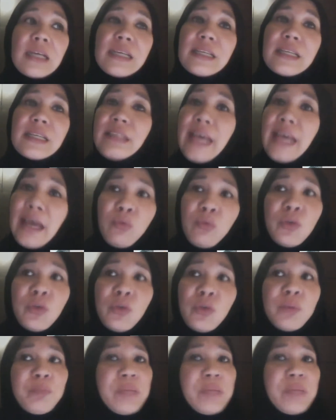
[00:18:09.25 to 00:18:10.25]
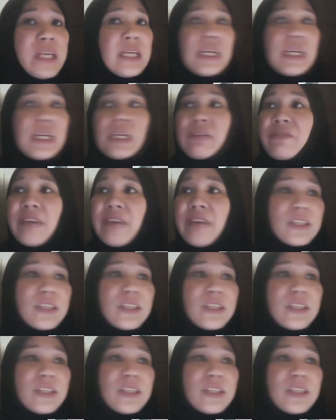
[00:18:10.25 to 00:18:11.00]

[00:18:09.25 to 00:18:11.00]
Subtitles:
There would be events